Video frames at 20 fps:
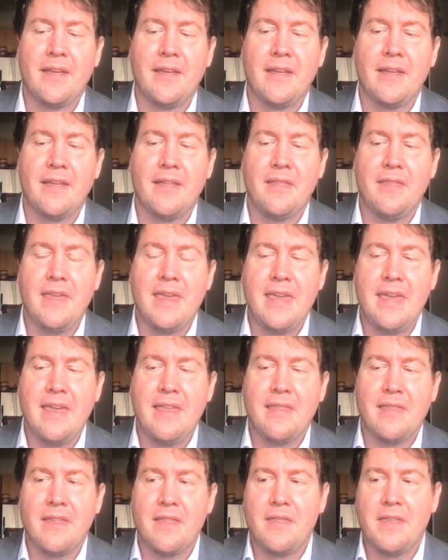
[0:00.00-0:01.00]

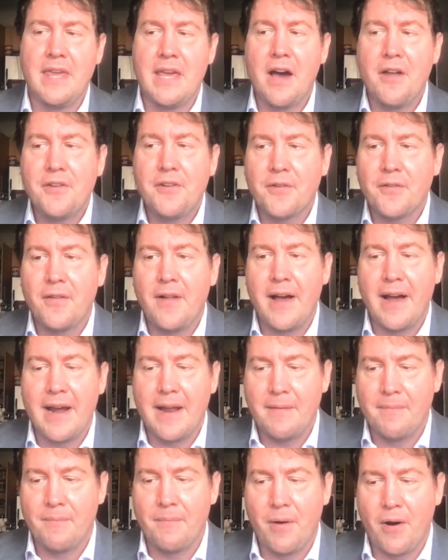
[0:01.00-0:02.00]
the
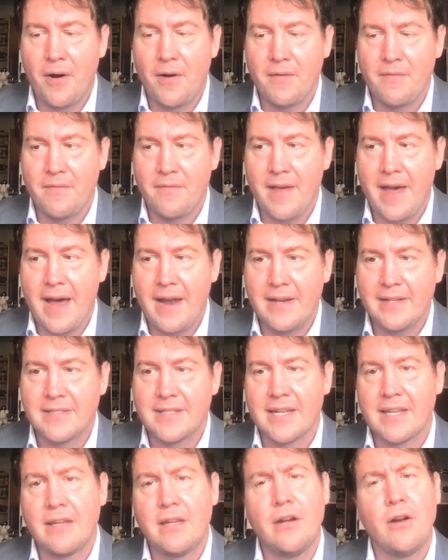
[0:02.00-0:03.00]
underlying part of that is
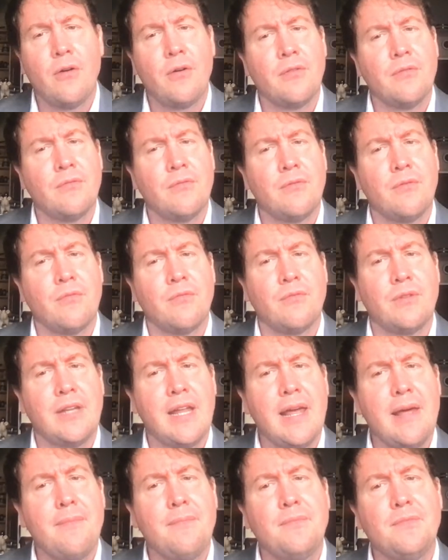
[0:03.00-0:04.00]
like,
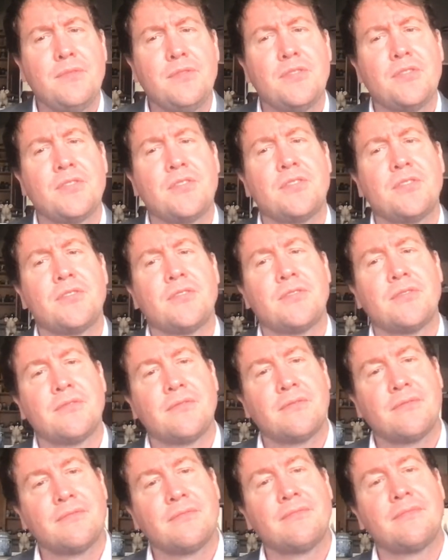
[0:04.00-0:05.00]
Dems
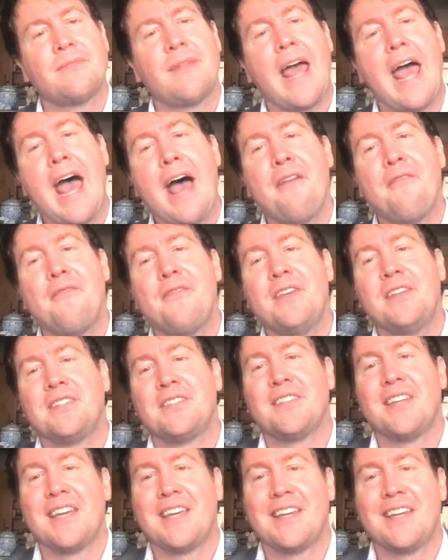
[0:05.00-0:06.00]
have
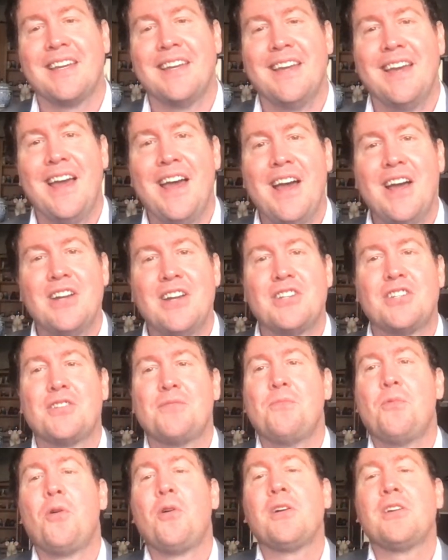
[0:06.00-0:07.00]
this like
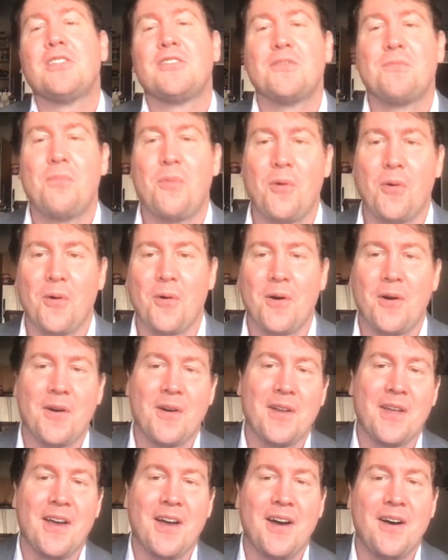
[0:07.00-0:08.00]

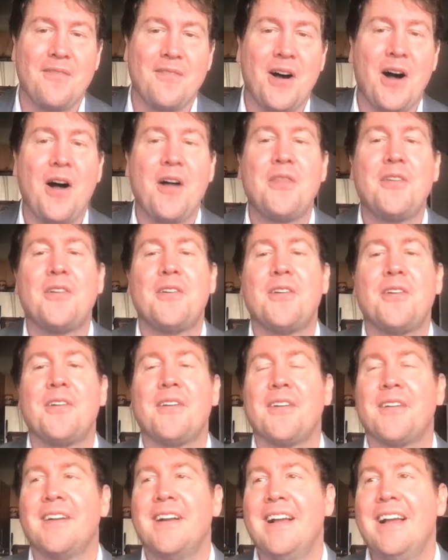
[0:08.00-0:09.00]
smorgasbord of other